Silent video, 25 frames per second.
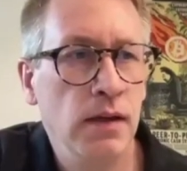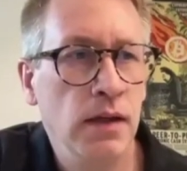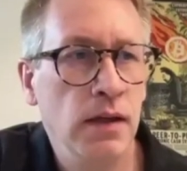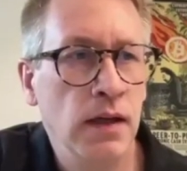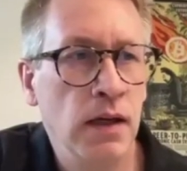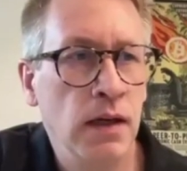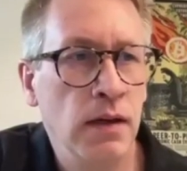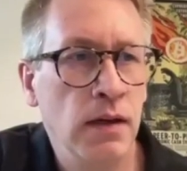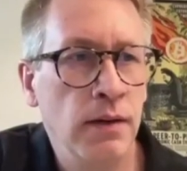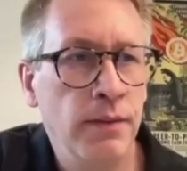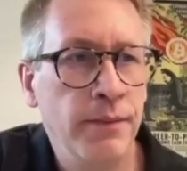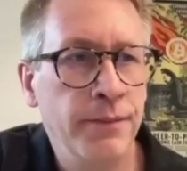
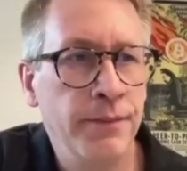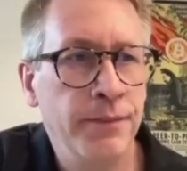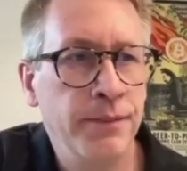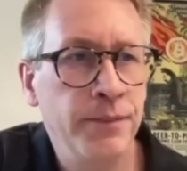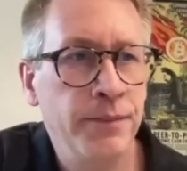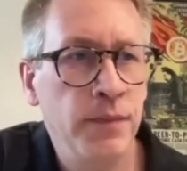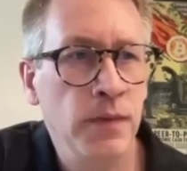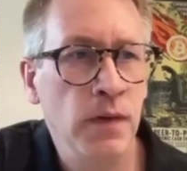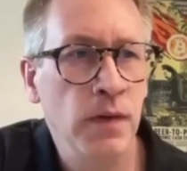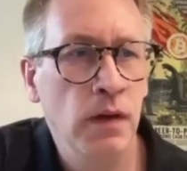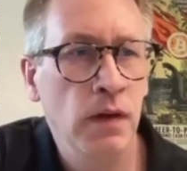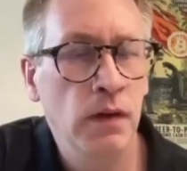
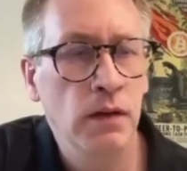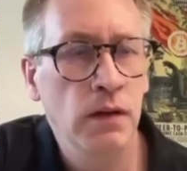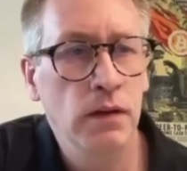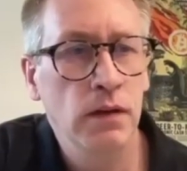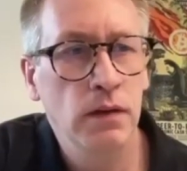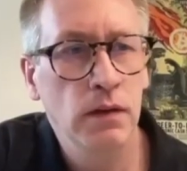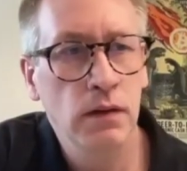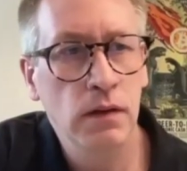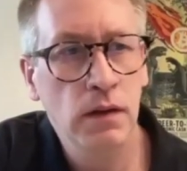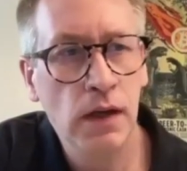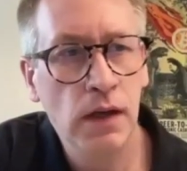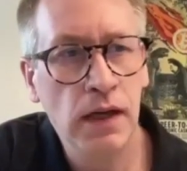Um,
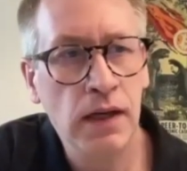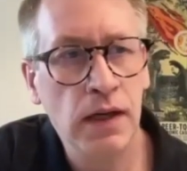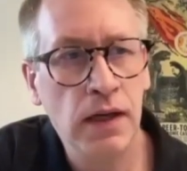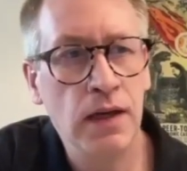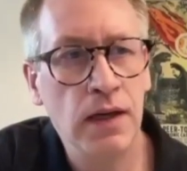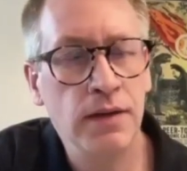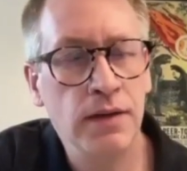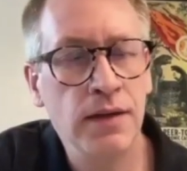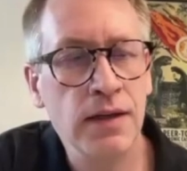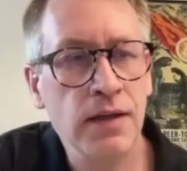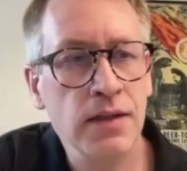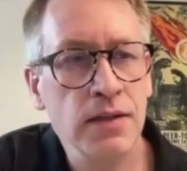I,
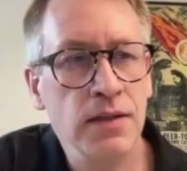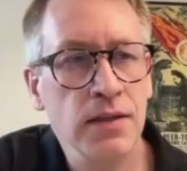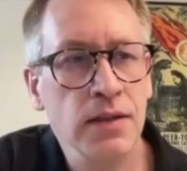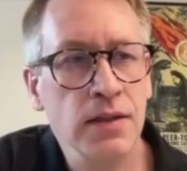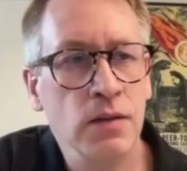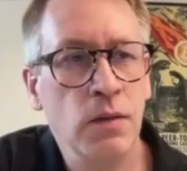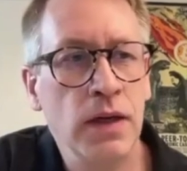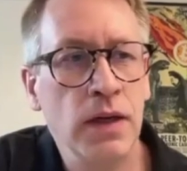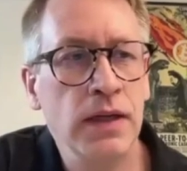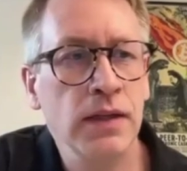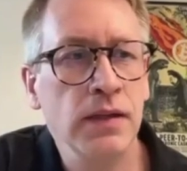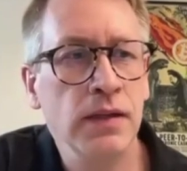I, think it's
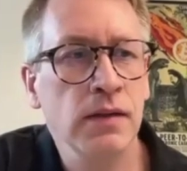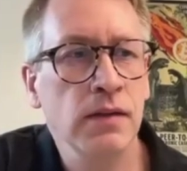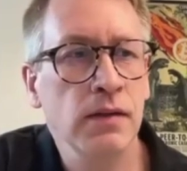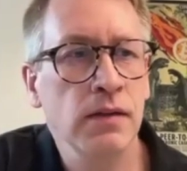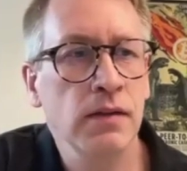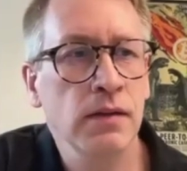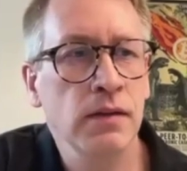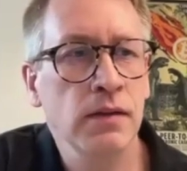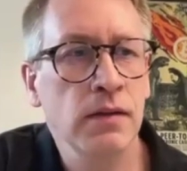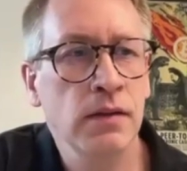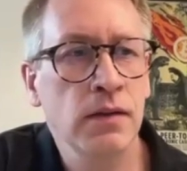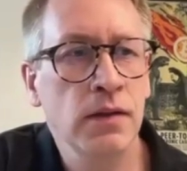quite
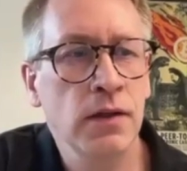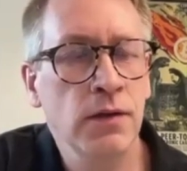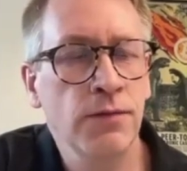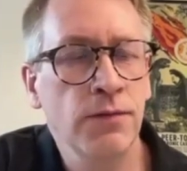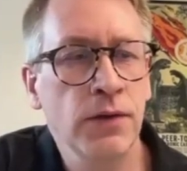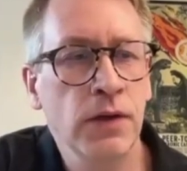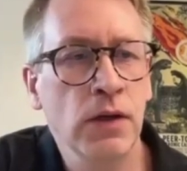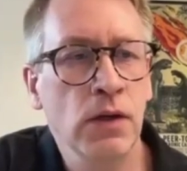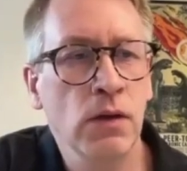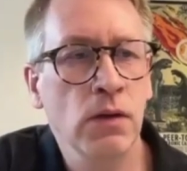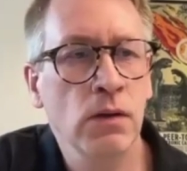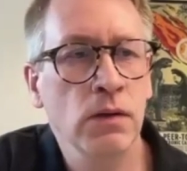
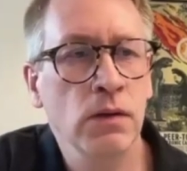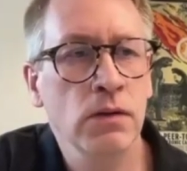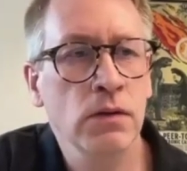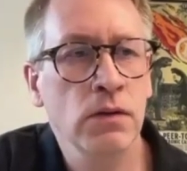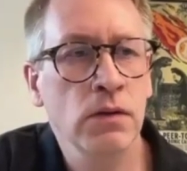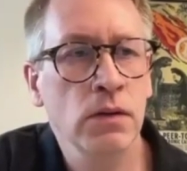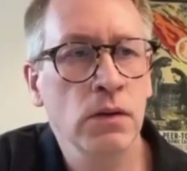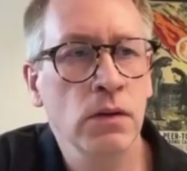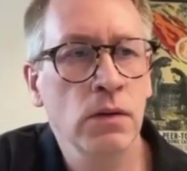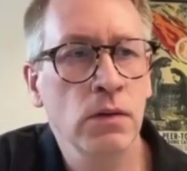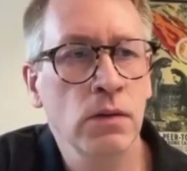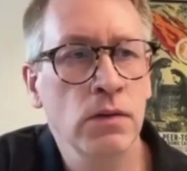difficult
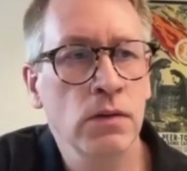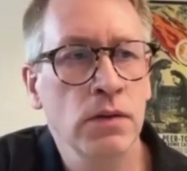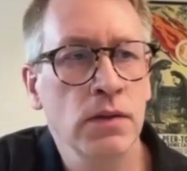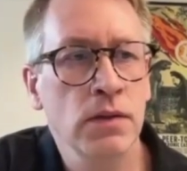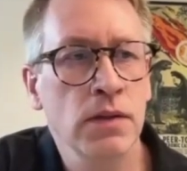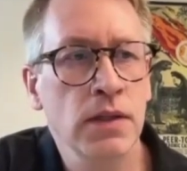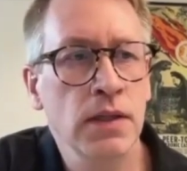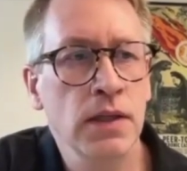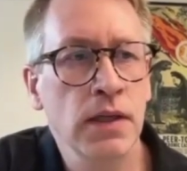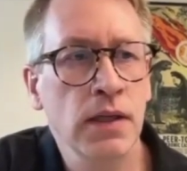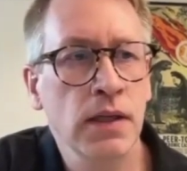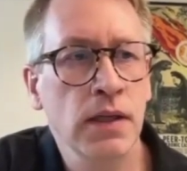to
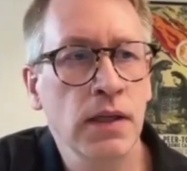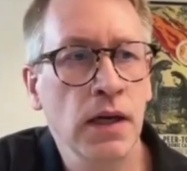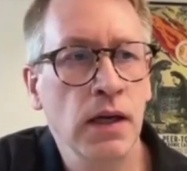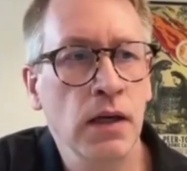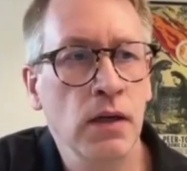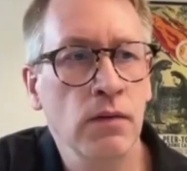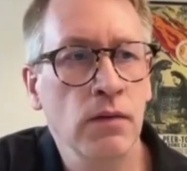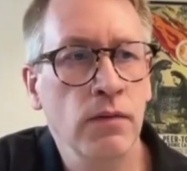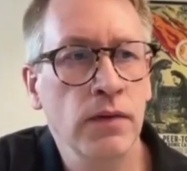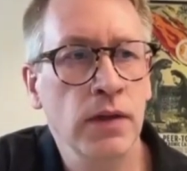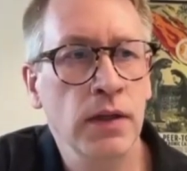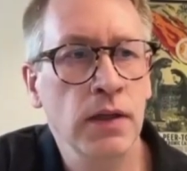see
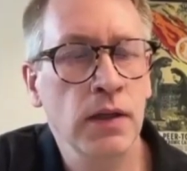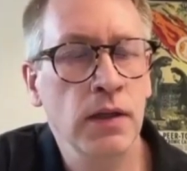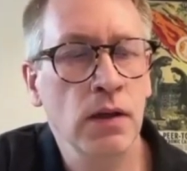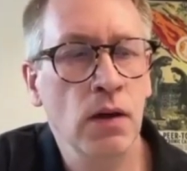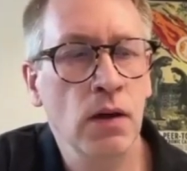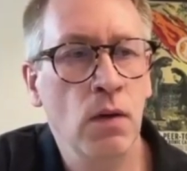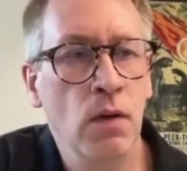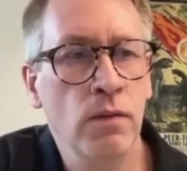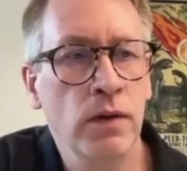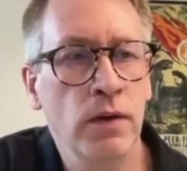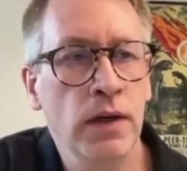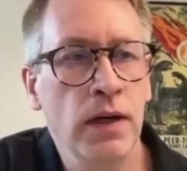kind of the
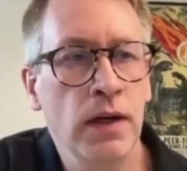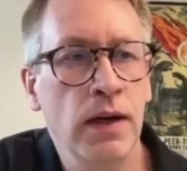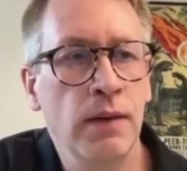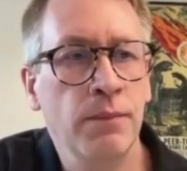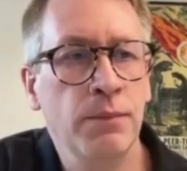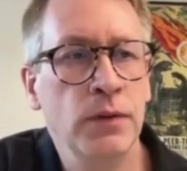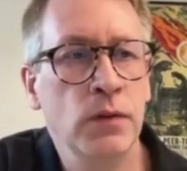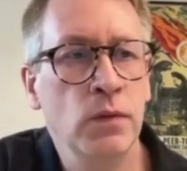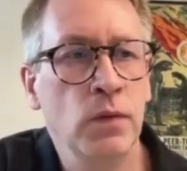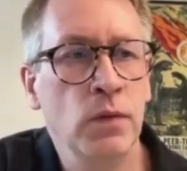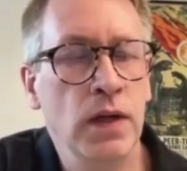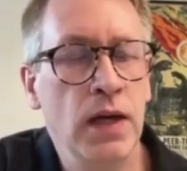
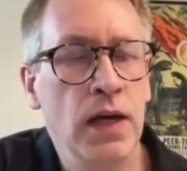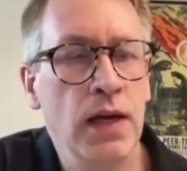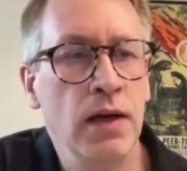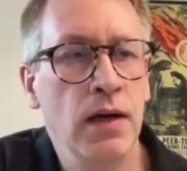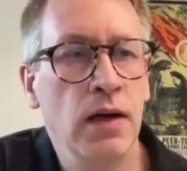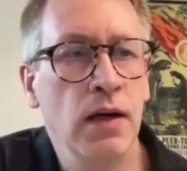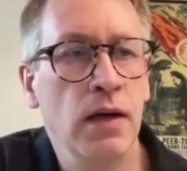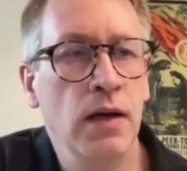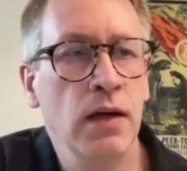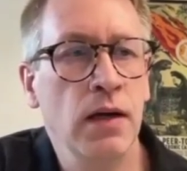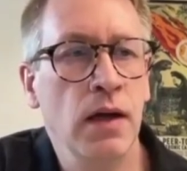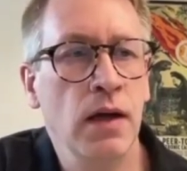overlap between
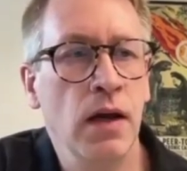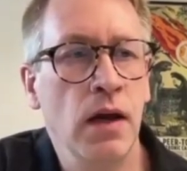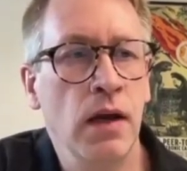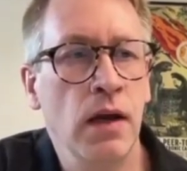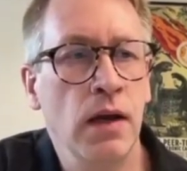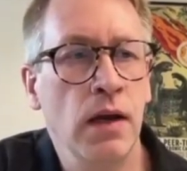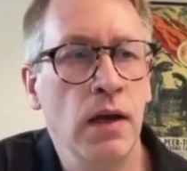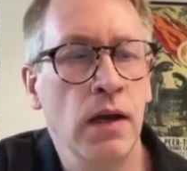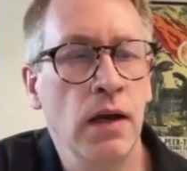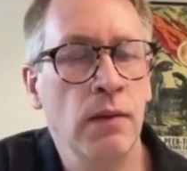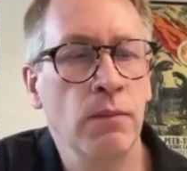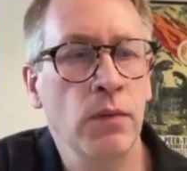AI
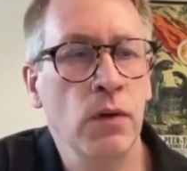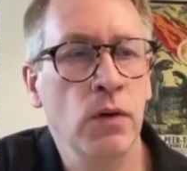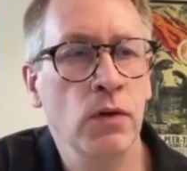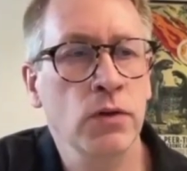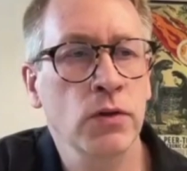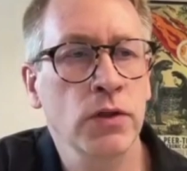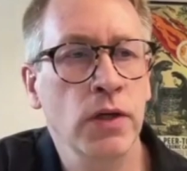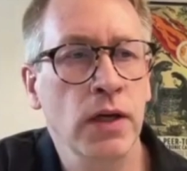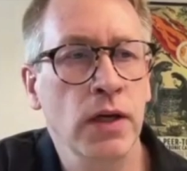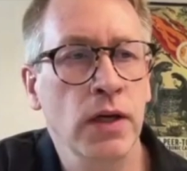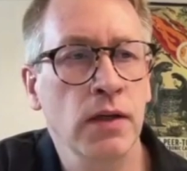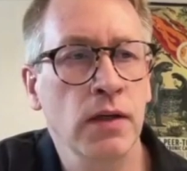and, and
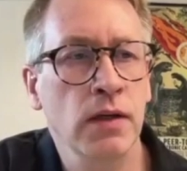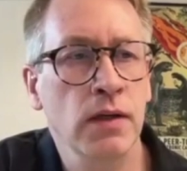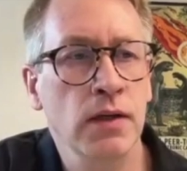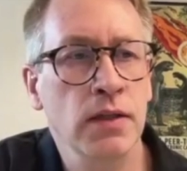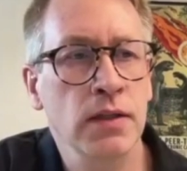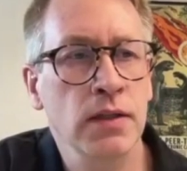blockchain.